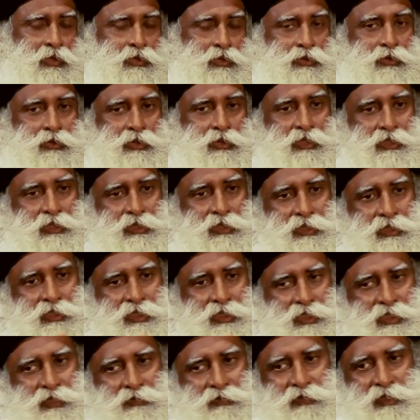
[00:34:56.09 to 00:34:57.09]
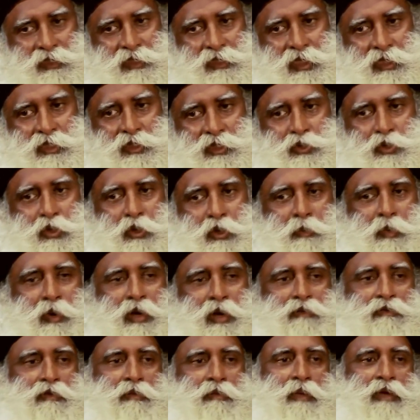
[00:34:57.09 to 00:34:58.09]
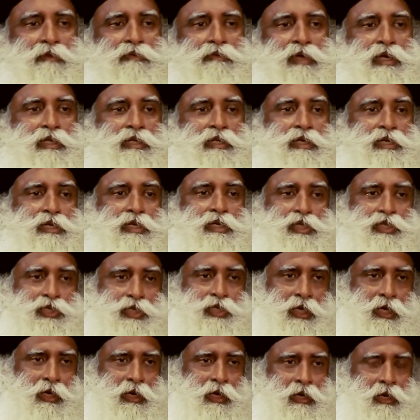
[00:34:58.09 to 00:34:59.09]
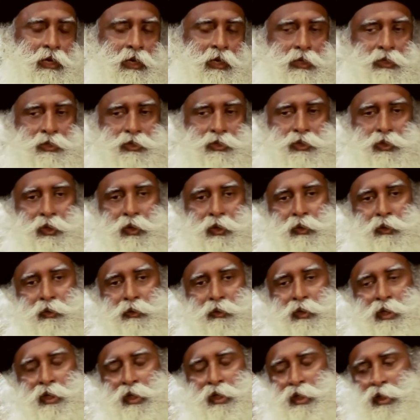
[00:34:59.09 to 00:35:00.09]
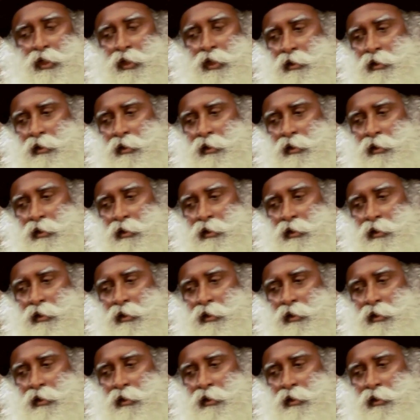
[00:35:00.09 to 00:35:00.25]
So it is this which sets you apart from every other creature. So